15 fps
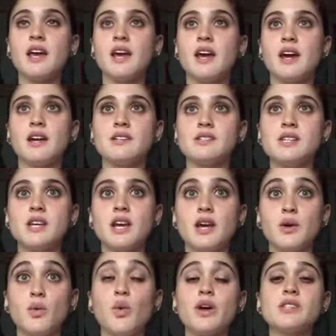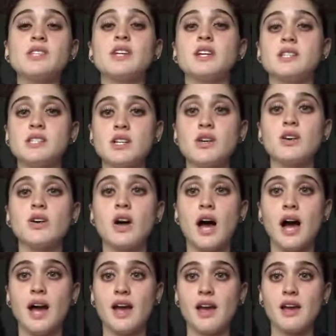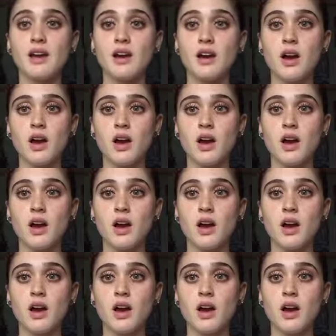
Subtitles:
And it wasn't until I